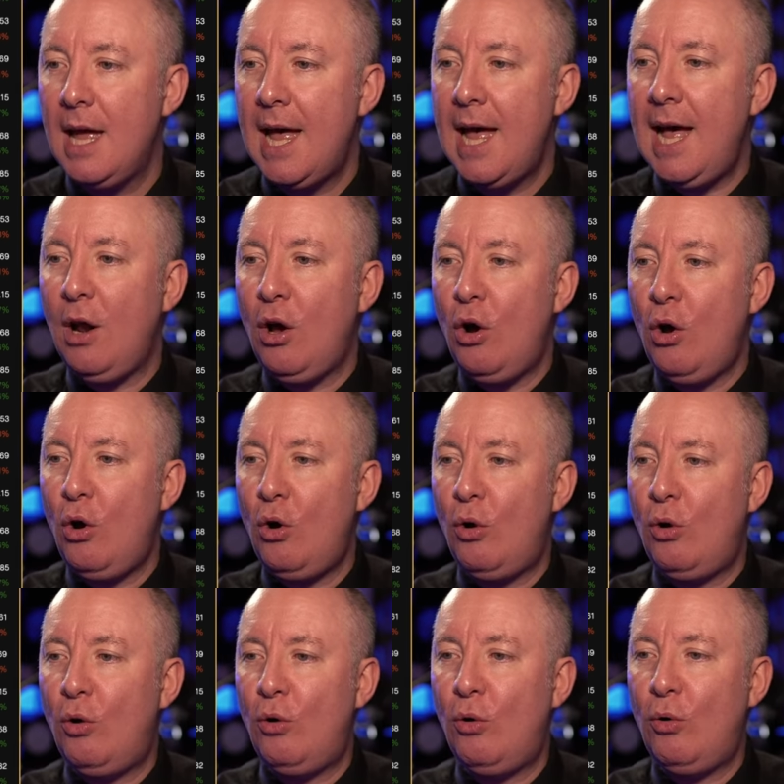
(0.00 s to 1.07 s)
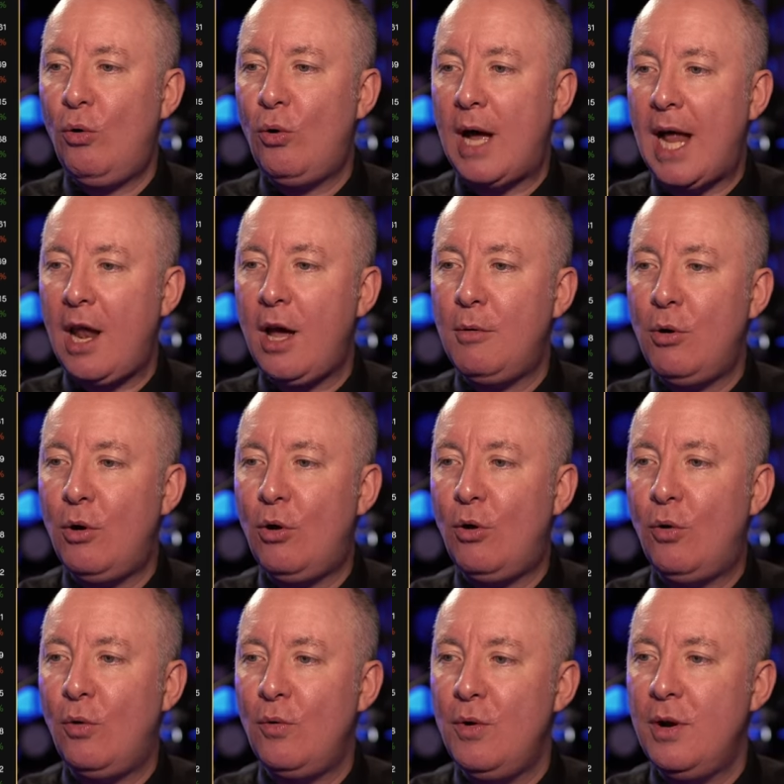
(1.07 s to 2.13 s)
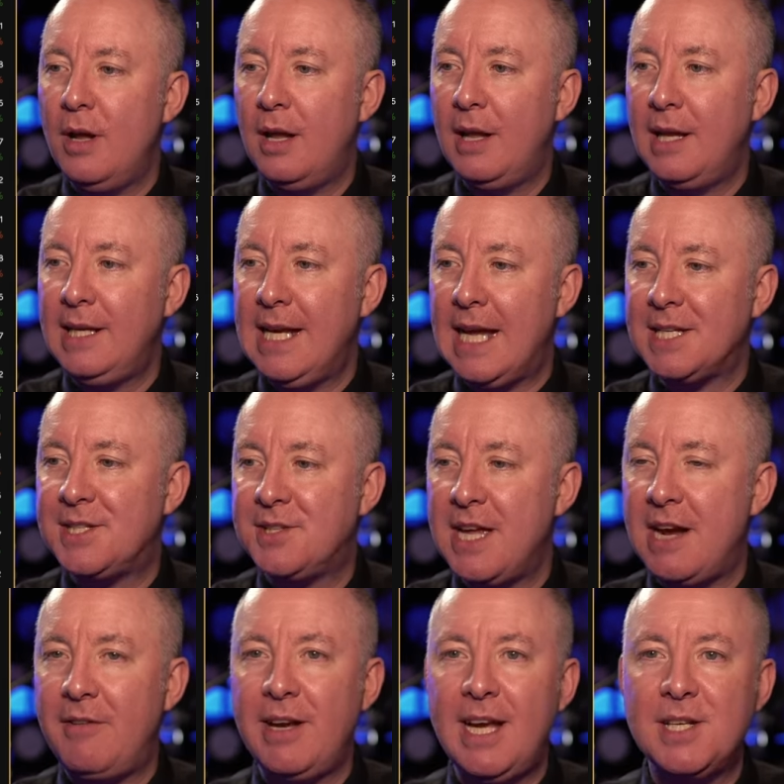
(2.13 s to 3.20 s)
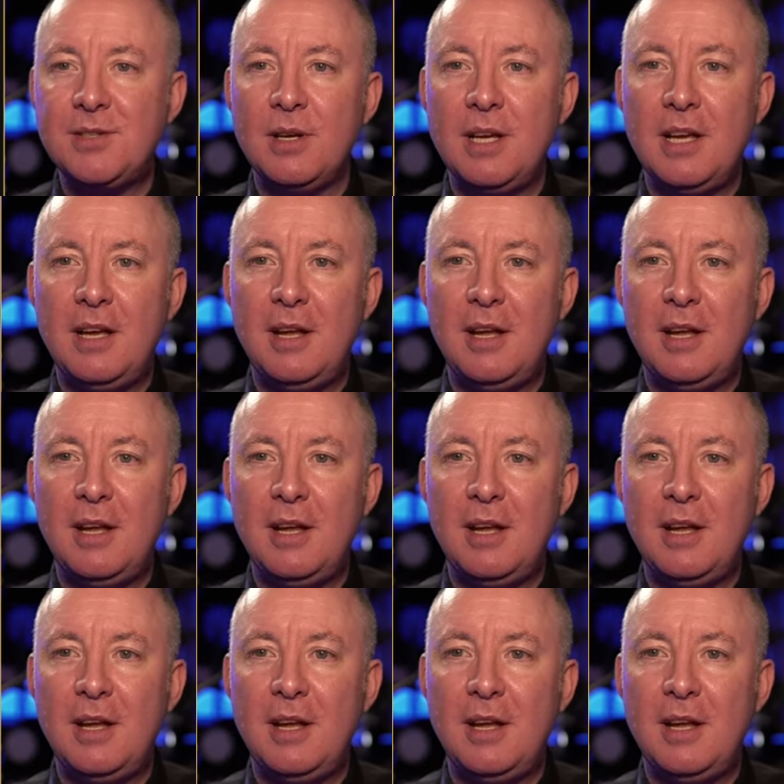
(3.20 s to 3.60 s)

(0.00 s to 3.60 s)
Hello, hello all. Yes, there he is,